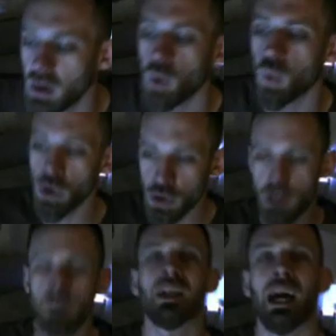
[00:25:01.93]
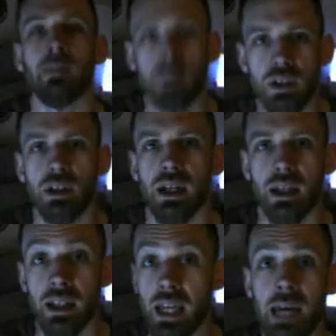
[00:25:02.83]
Once you've captured it,
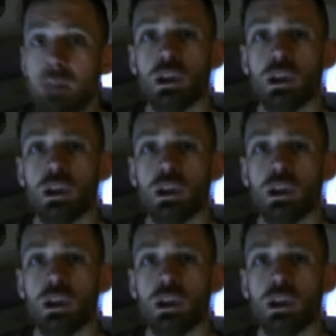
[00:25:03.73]
the game's